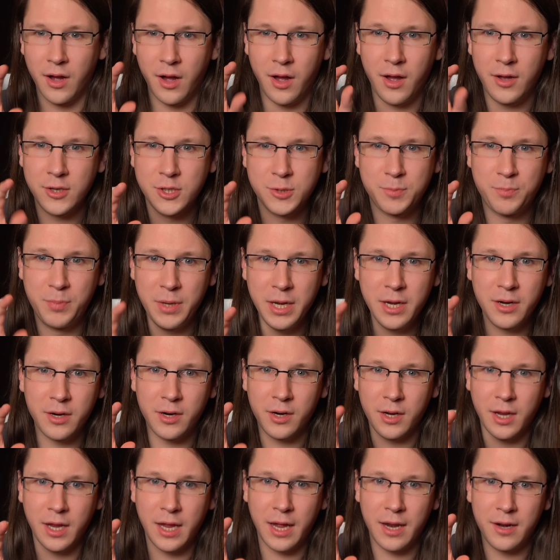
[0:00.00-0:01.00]
a
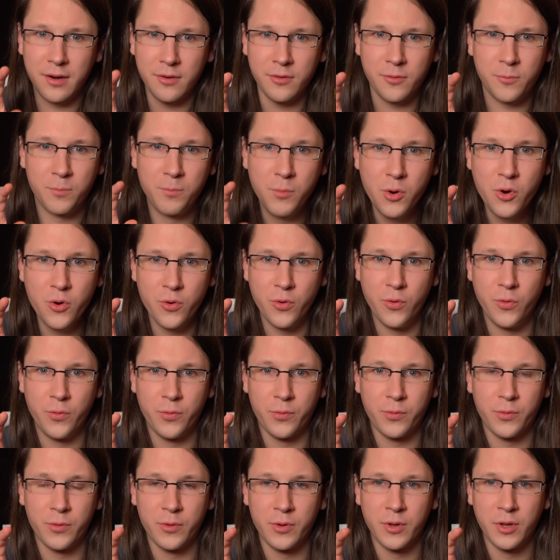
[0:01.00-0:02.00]
speaker can
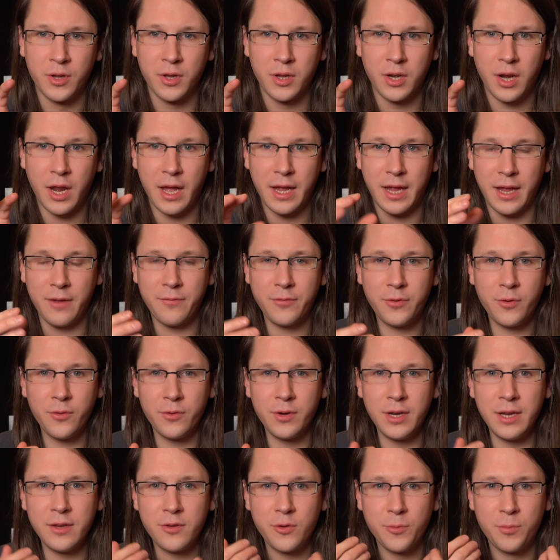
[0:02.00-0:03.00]
move. Like if you
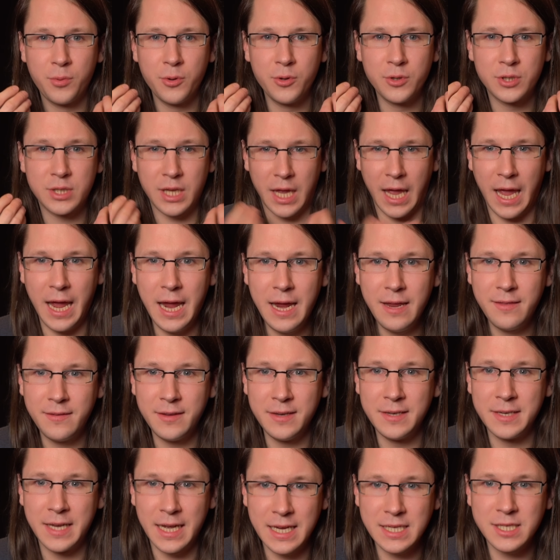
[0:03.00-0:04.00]
need to boost
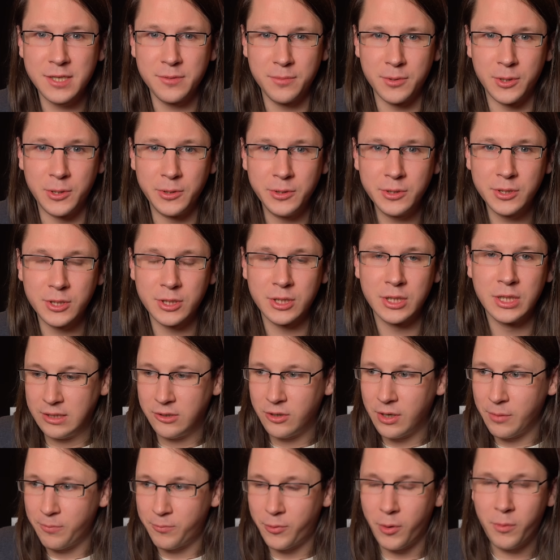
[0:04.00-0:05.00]
18 decibels, you
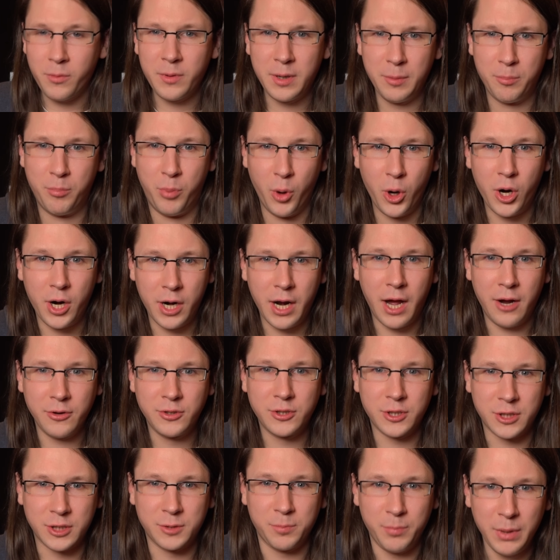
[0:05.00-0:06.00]
can probably burn
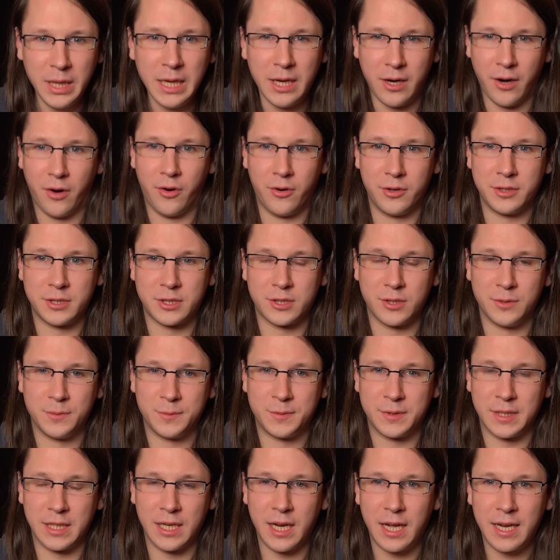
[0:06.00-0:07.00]
out your speaker or
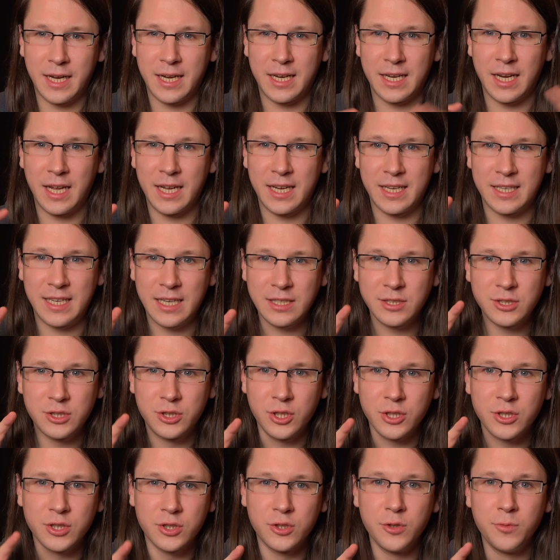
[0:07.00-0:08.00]
something. Like like that's
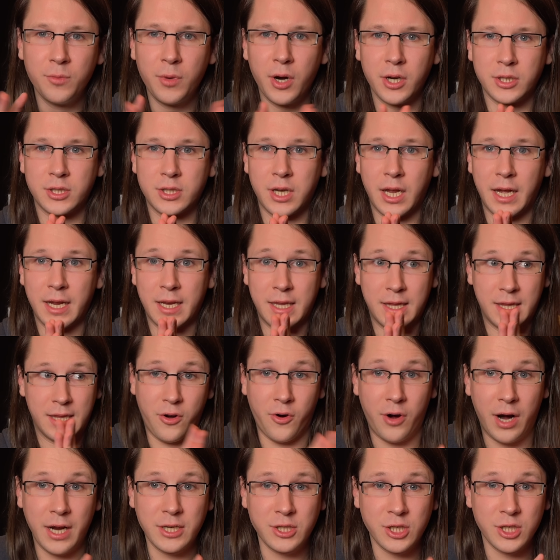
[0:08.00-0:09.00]
just too much. Like
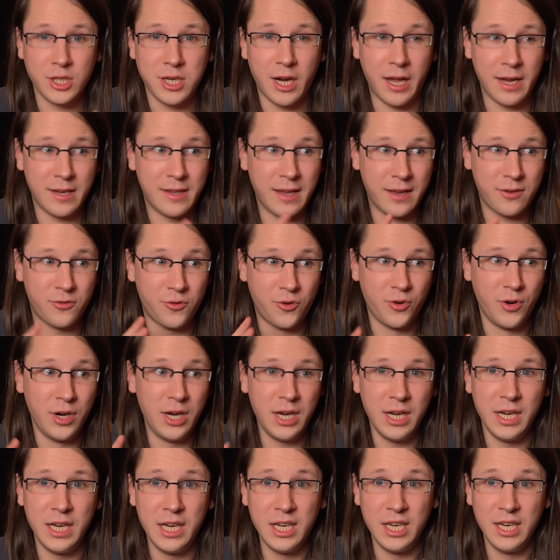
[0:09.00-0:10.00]
corrections like that
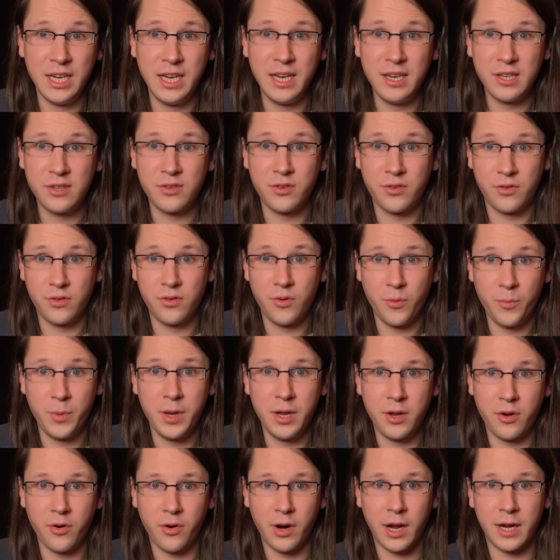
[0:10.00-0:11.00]
really need to
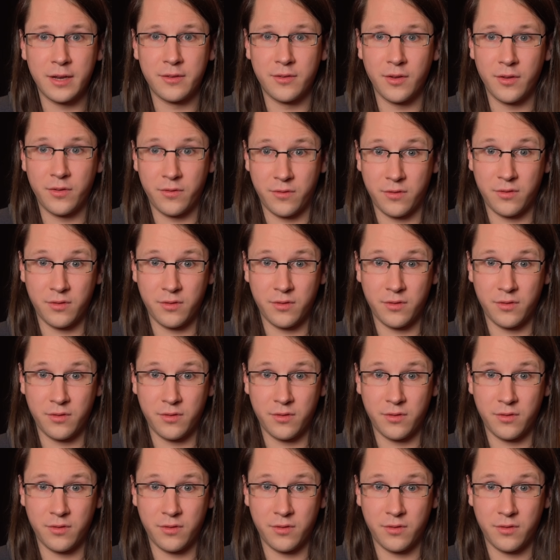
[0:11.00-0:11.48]
be corrected